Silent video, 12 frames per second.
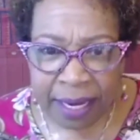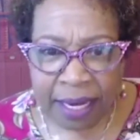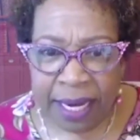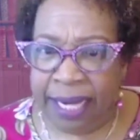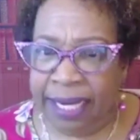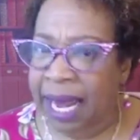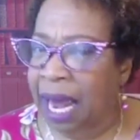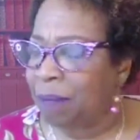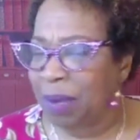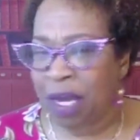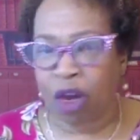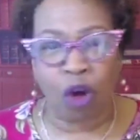They can't
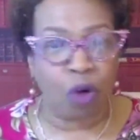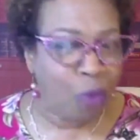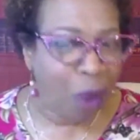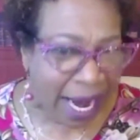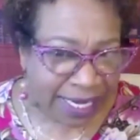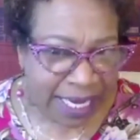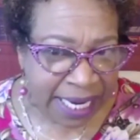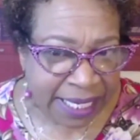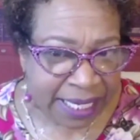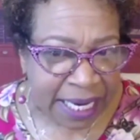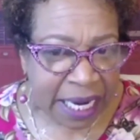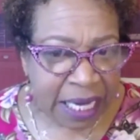be corrected.
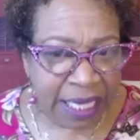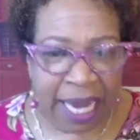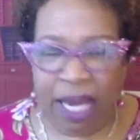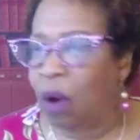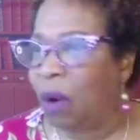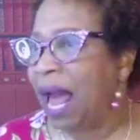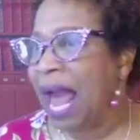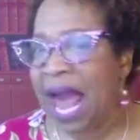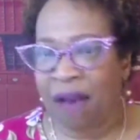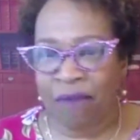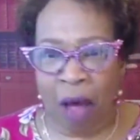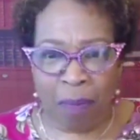They don't
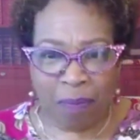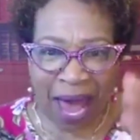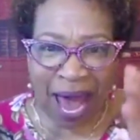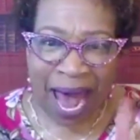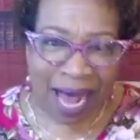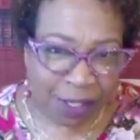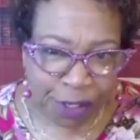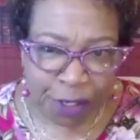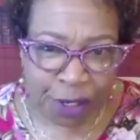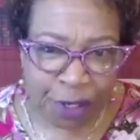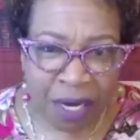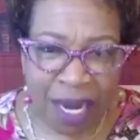have a
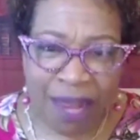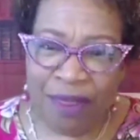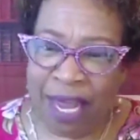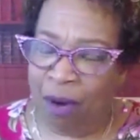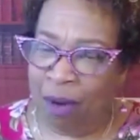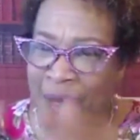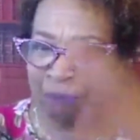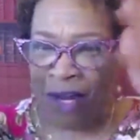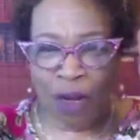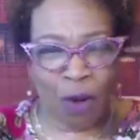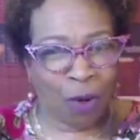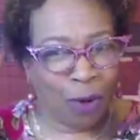pastor. They don't have a
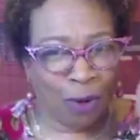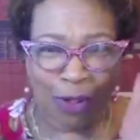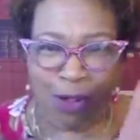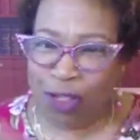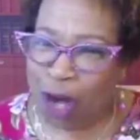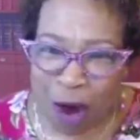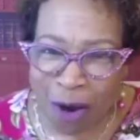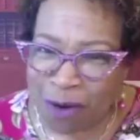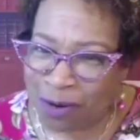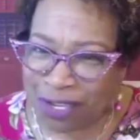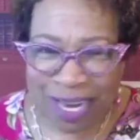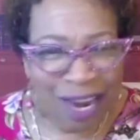local
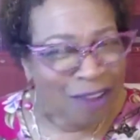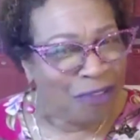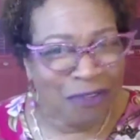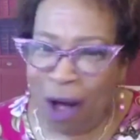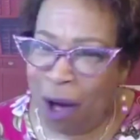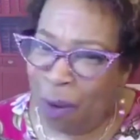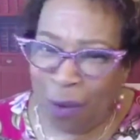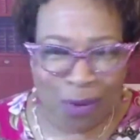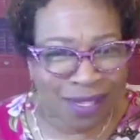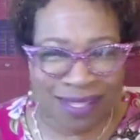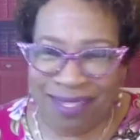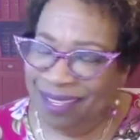church.
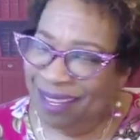Folks,